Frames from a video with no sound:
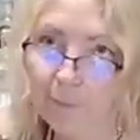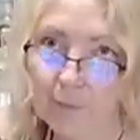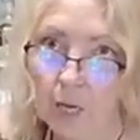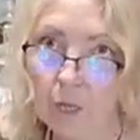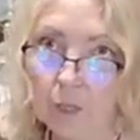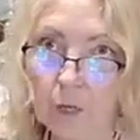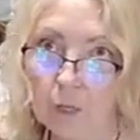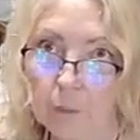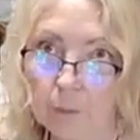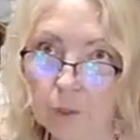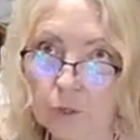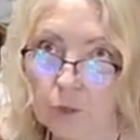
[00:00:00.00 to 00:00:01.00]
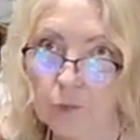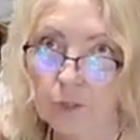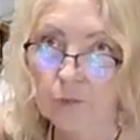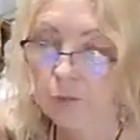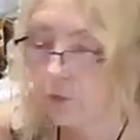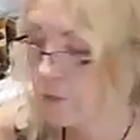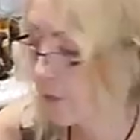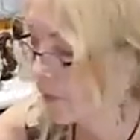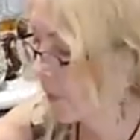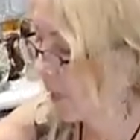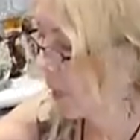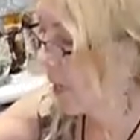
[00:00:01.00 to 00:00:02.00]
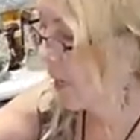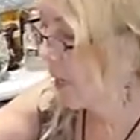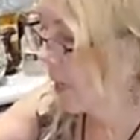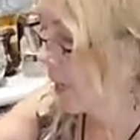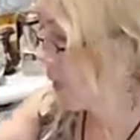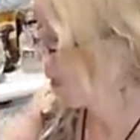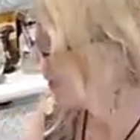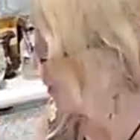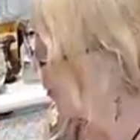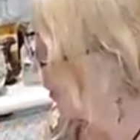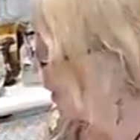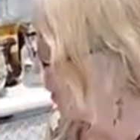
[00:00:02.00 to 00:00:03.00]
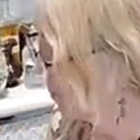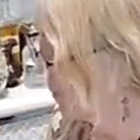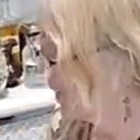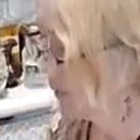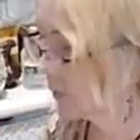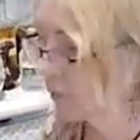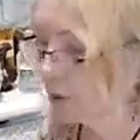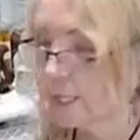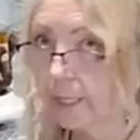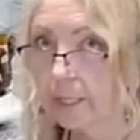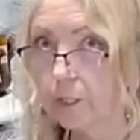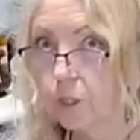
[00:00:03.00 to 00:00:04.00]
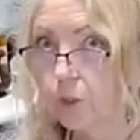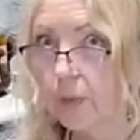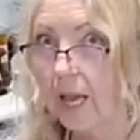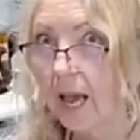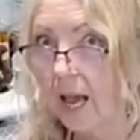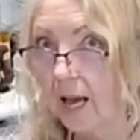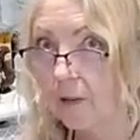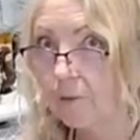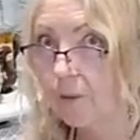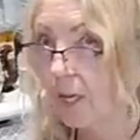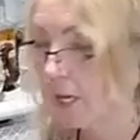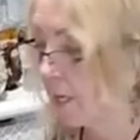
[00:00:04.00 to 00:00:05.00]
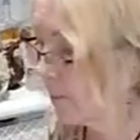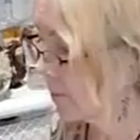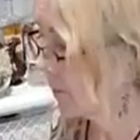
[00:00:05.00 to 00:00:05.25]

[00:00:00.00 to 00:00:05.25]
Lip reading: I'll call it preservative, so to speak. So that means we're only going to do a half cup,